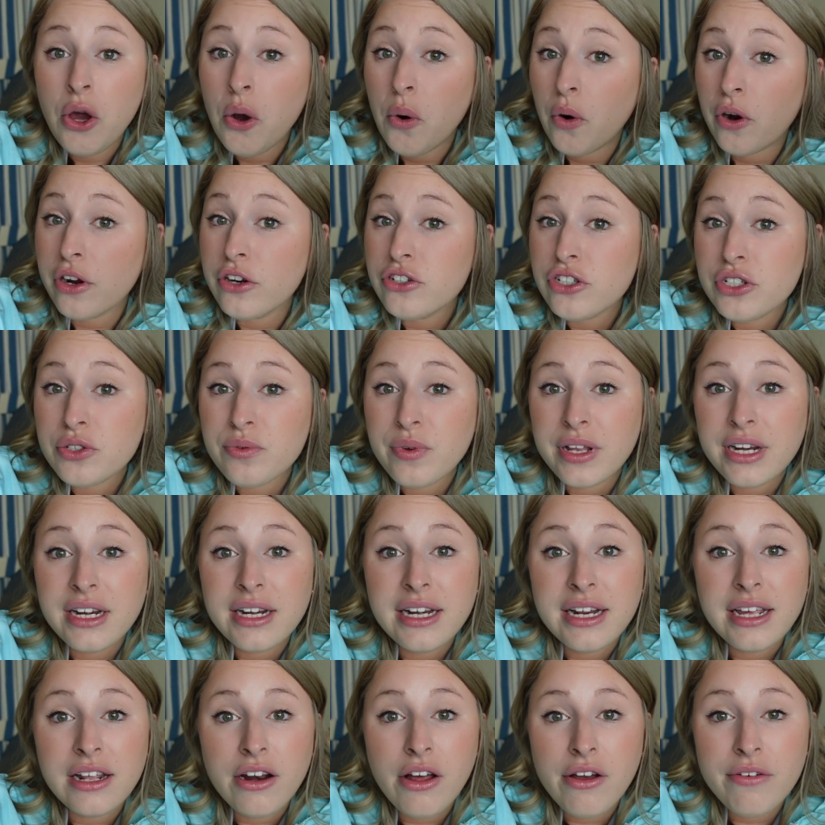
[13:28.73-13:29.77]
or you're just ready
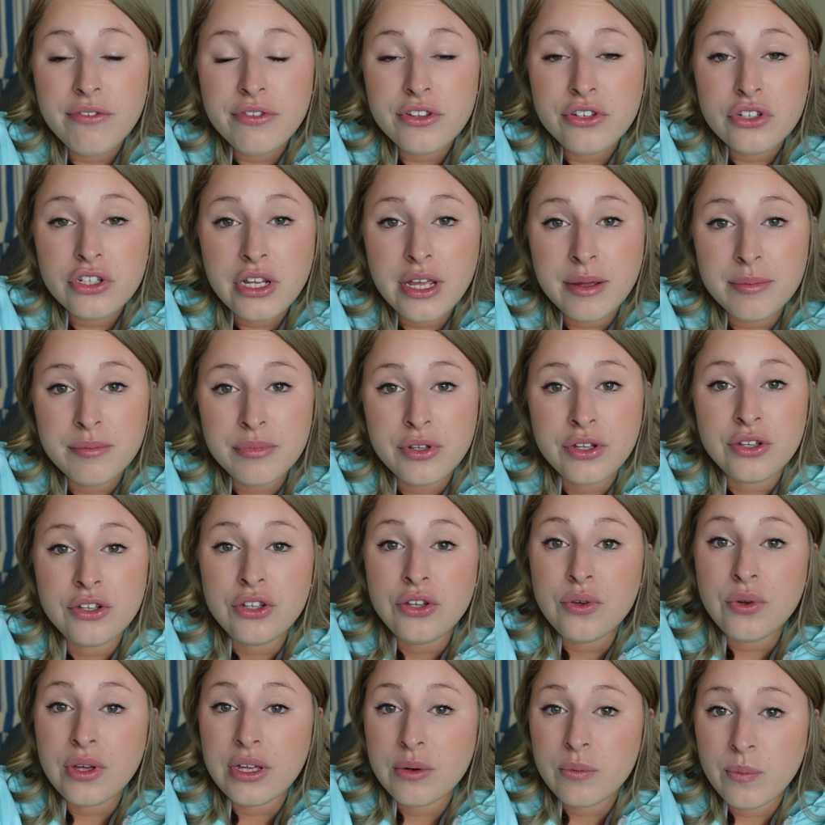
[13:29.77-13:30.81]
to get off the ship,
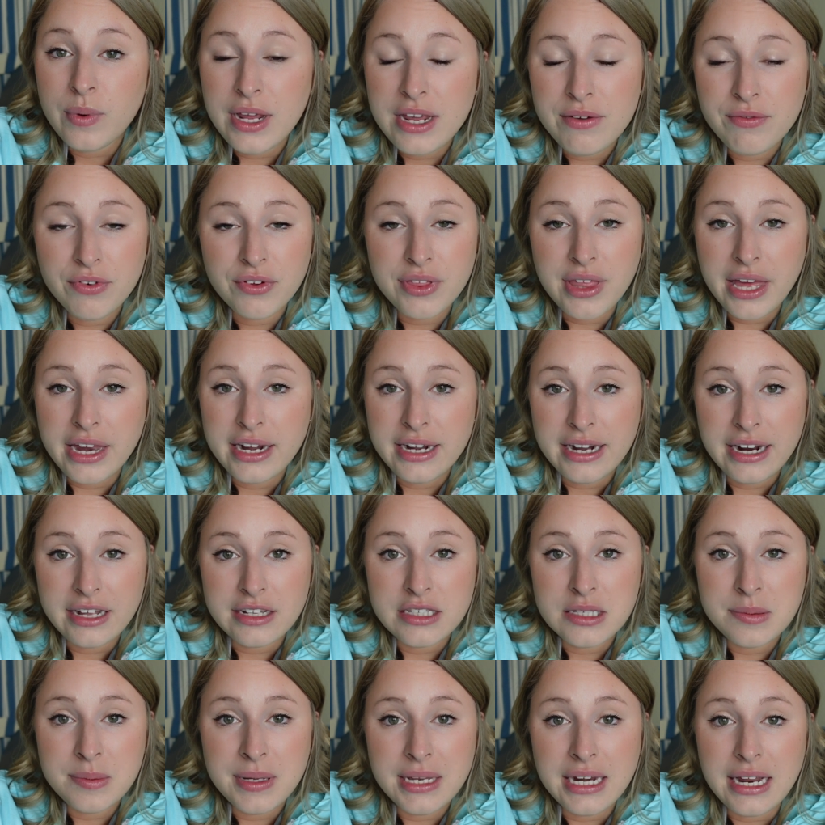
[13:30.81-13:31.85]
you can wait for that
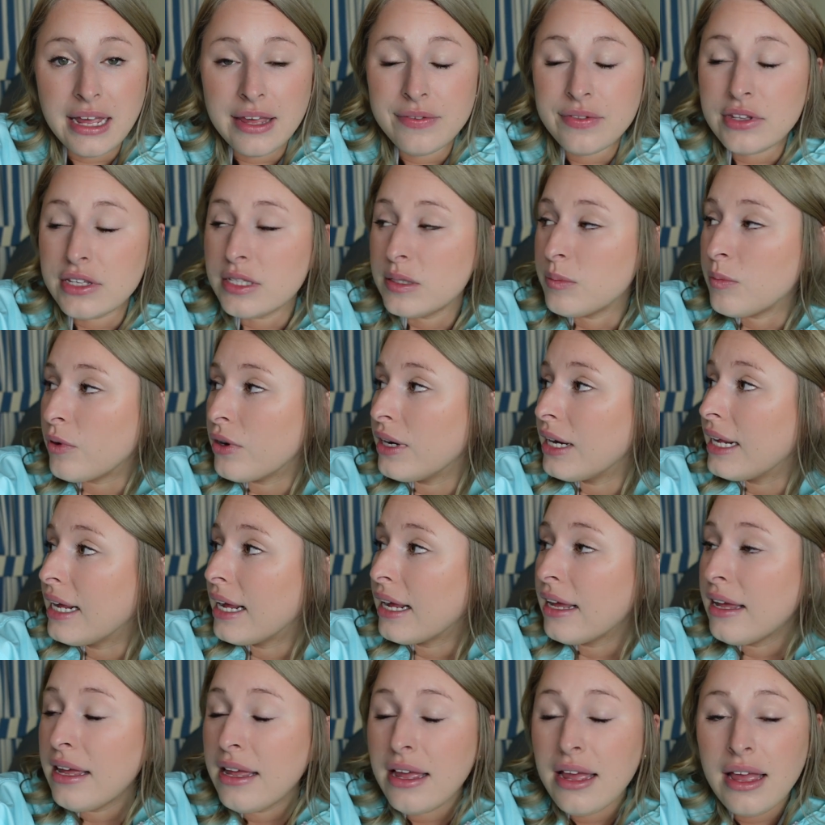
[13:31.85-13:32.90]
announcement. And this morning,